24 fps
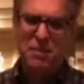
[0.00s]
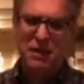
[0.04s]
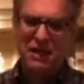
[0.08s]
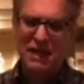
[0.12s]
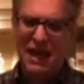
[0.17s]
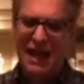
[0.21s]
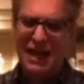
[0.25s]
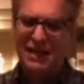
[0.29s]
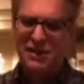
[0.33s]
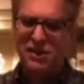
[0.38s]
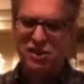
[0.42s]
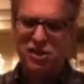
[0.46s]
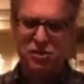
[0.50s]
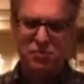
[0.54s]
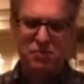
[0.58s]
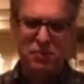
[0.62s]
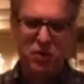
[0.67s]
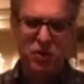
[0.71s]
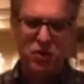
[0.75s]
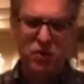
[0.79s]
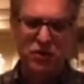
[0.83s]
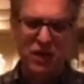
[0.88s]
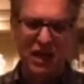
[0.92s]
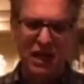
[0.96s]
banana
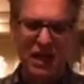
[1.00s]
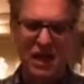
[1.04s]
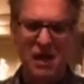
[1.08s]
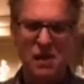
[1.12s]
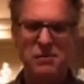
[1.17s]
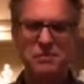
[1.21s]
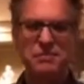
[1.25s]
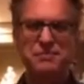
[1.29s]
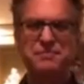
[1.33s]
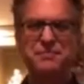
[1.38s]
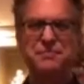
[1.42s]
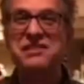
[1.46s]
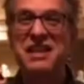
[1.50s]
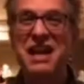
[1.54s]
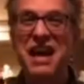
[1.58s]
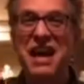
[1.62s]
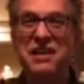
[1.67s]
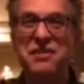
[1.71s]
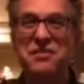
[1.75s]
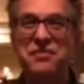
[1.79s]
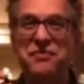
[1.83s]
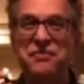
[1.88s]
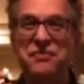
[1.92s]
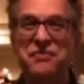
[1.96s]
smoothie,
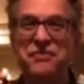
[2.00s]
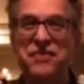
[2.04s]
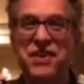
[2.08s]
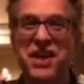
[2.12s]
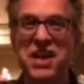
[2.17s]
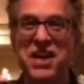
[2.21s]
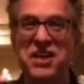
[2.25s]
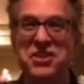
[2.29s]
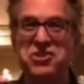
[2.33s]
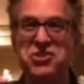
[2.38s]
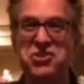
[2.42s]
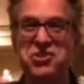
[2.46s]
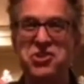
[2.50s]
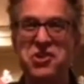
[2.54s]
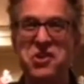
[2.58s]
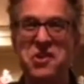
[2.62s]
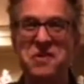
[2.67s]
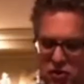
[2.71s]
dead fish,